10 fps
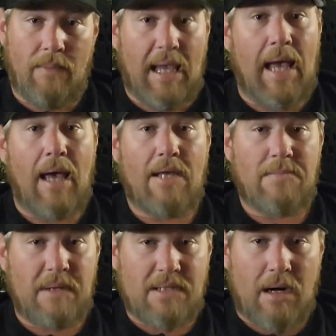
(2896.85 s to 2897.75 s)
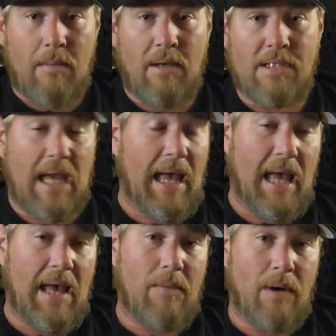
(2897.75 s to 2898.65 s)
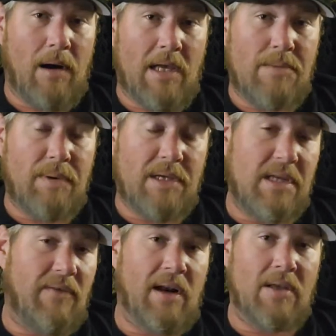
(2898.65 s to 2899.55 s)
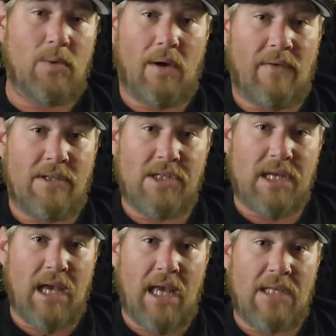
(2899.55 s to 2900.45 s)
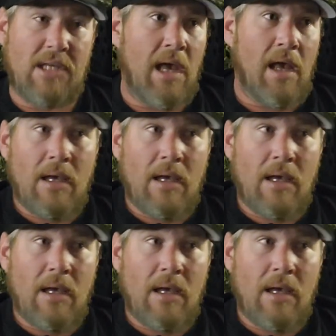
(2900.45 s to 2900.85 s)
Yeah, ice picks are a must. I wear ice picks even on 12 inches of ice.